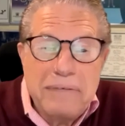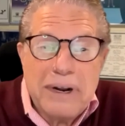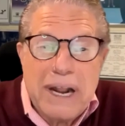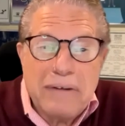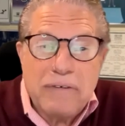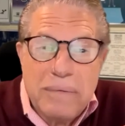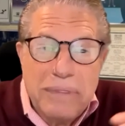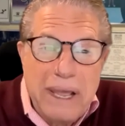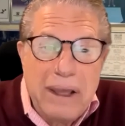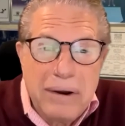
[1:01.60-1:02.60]
it or not,
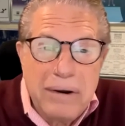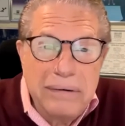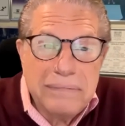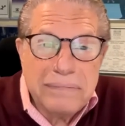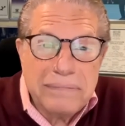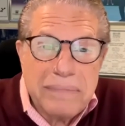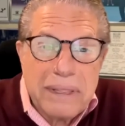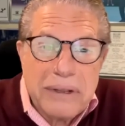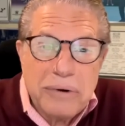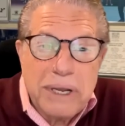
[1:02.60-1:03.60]
from there,
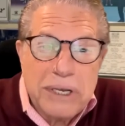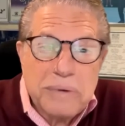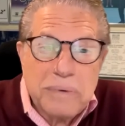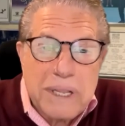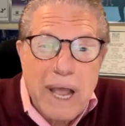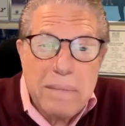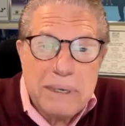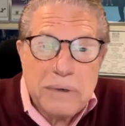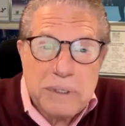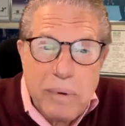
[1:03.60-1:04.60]
during his time
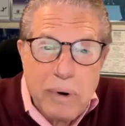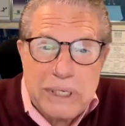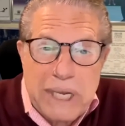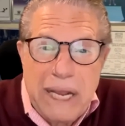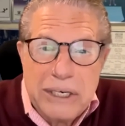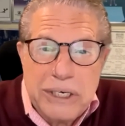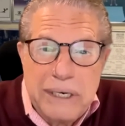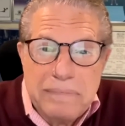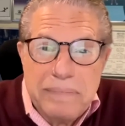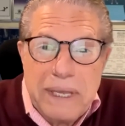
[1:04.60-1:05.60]
as a sports
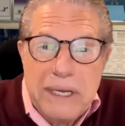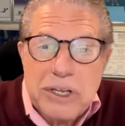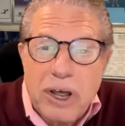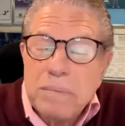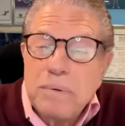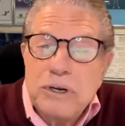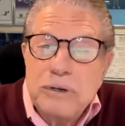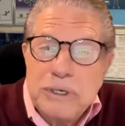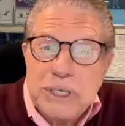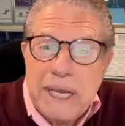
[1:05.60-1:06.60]
agent, he started
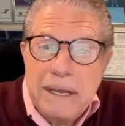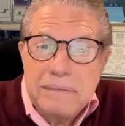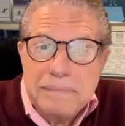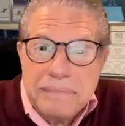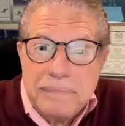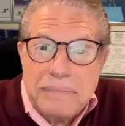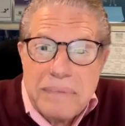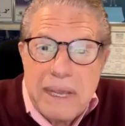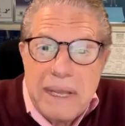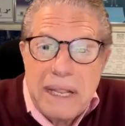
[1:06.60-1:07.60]
producing
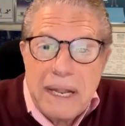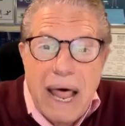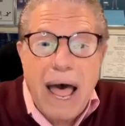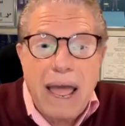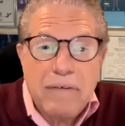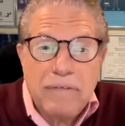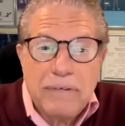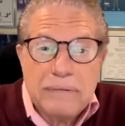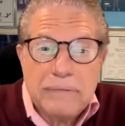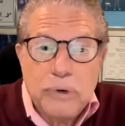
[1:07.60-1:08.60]

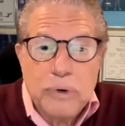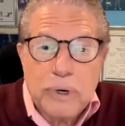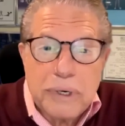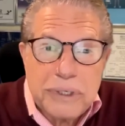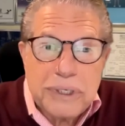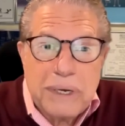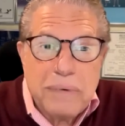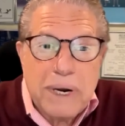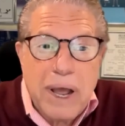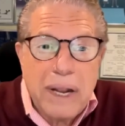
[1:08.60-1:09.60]
live tours. He
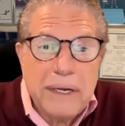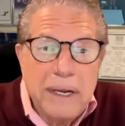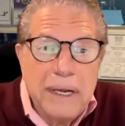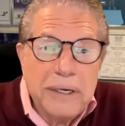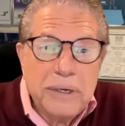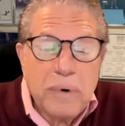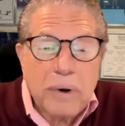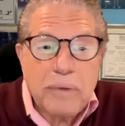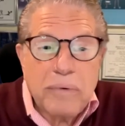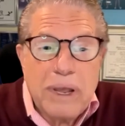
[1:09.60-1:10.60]
went on to
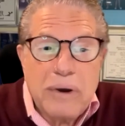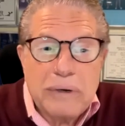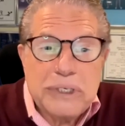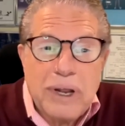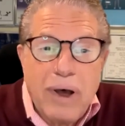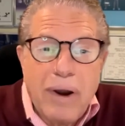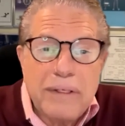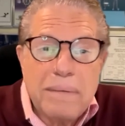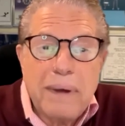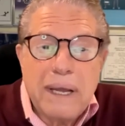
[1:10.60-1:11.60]
work with Ringo
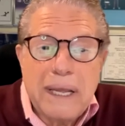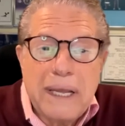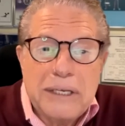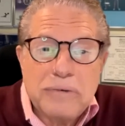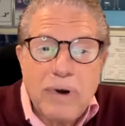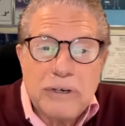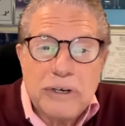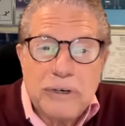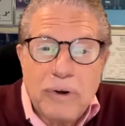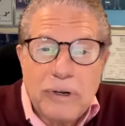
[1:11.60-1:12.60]
Starr, the Monkees,
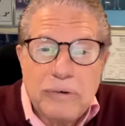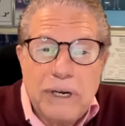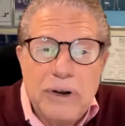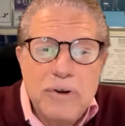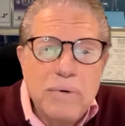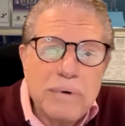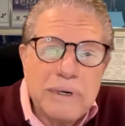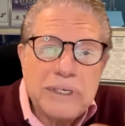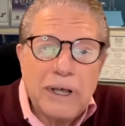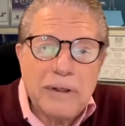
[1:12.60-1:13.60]
Roger Daltrey,
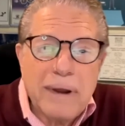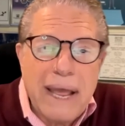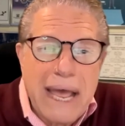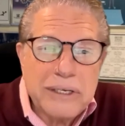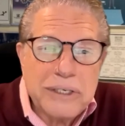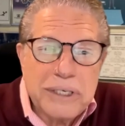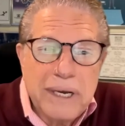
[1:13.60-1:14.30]
numerous other acts.